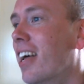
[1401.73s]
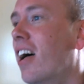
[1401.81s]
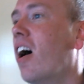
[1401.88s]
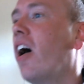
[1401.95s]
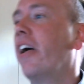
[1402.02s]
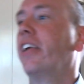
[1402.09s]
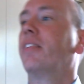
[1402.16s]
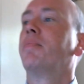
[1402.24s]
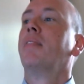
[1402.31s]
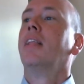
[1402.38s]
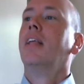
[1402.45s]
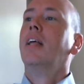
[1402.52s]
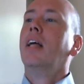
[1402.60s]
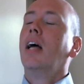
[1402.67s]
All right.
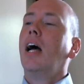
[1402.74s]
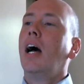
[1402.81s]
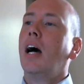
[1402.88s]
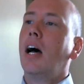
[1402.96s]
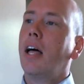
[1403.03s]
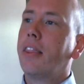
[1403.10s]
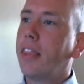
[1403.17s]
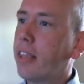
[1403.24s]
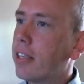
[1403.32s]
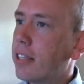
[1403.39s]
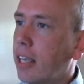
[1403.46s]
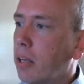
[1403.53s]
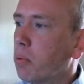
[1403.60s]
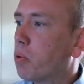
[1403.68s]
And then the
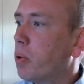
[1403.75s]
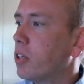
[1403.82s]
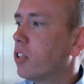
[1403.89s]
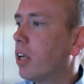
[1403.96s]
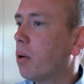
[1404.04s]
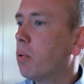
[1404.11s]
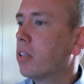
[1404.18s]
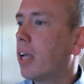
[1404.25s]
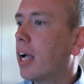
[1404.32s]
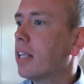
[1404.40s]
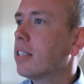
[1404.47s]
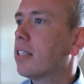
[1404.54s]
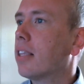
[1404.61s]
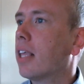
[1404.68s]
second question I want to
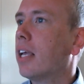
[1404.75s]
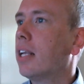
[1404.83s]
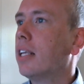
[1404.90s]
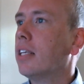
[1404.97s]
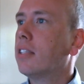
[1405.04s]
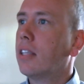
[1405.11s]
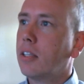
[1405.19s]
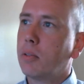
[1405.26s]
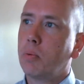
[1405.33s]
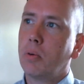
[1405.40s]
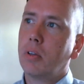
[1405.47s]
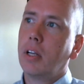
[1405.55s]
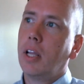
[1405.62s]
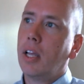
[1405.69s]
answer then is this
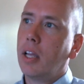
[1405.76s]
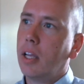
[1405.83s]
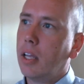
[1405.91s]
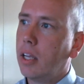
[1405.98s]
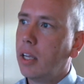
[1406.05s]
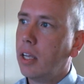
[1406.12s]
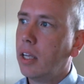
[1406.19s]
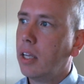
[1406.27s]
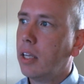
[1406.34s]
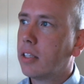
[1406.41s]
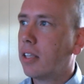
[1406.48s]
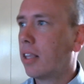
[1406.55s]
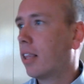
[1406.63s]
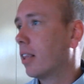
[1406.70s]
one.
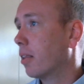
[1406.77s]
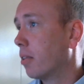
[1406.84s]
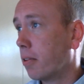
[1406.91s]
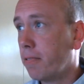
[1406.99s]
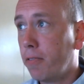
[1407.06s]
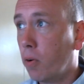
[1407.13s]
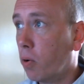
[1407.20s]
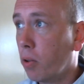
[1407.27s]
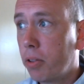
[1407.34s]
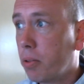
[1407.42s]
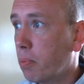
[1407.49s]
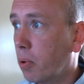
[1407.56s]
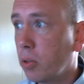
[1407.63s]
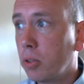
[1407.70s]
It's, I think, the fourth
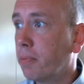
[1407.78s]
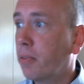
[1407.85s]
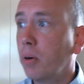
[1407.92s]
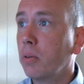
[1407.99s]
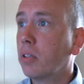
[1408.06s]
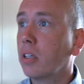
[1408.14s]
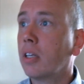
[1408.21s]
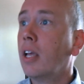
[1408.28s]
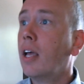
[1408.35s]
most upvoted.